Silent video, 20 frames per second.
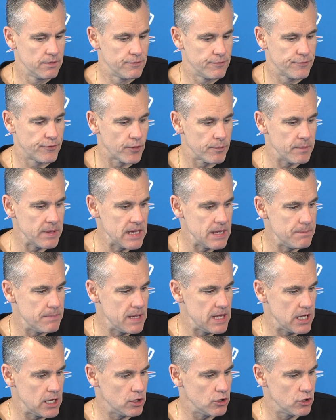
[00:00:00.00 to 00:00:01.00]
for me
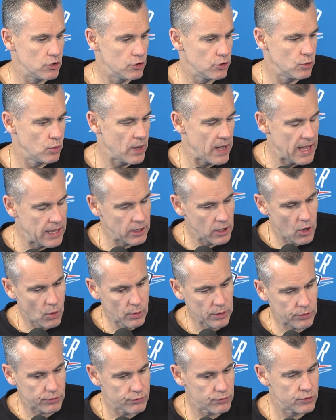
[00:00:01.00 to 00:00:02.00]
being new and
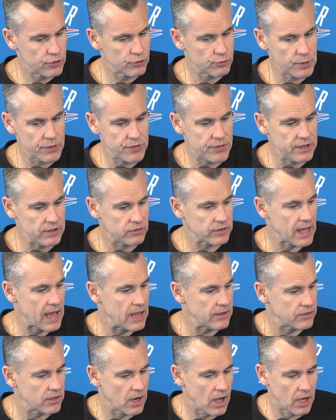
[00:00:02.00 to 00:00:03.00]
going through this with these
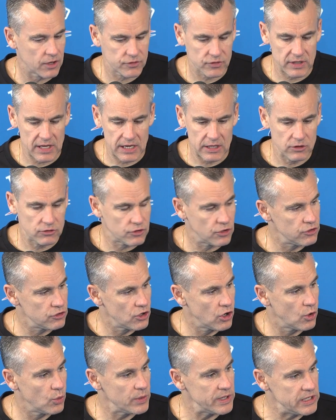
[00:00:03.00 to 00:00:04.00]
guys and us getting to
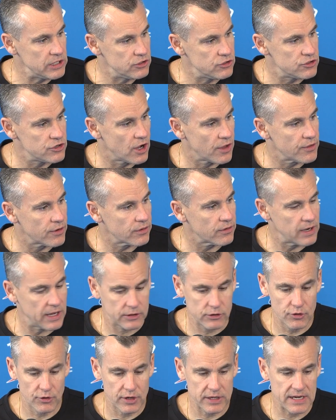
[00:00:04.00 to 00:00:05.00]
know each other
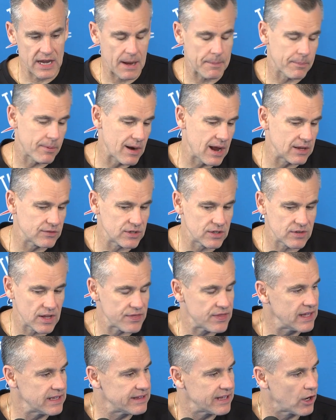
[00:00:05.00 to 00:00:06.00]
and during that process,
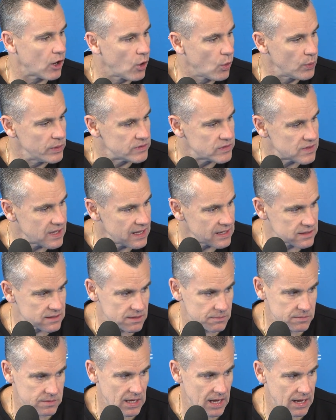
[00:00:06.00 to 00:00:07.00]
I think that always takes
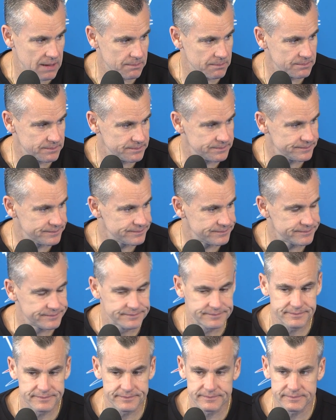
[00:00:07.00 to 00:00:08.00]
some time.
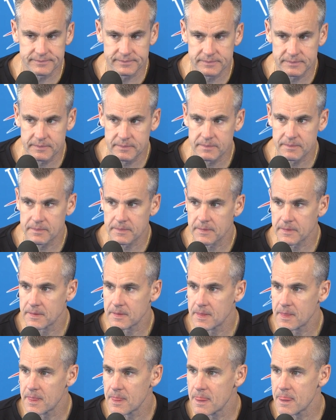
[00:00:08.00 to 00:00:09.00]
Billy, anything that
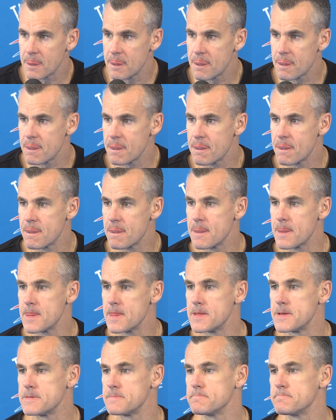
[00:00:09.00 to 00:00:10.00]
kind of
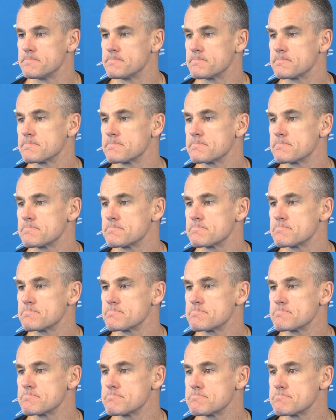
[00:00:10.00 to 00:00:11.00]
surprised you about the
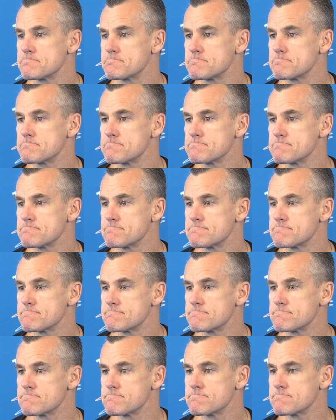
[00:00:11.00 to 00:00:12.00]
pro game
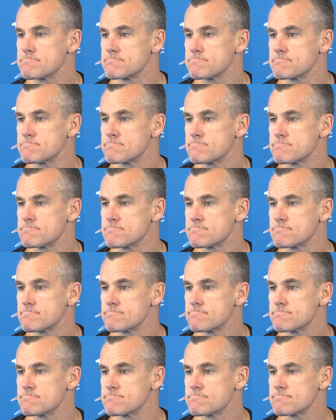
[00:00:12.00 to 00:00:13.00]
coming from college
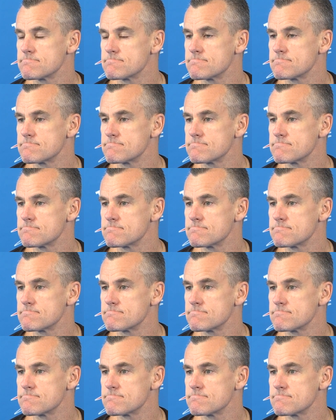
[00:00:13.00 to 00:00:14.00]
that maybe you weren't
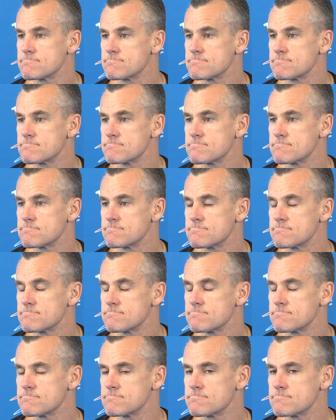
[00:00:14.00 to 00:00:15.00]
expecting this
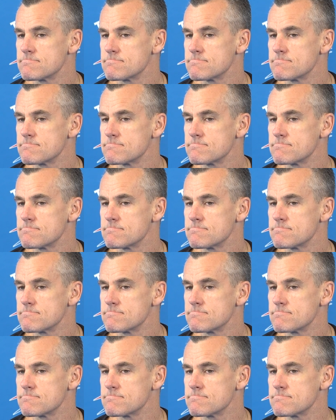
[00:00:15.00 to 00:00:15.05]
year?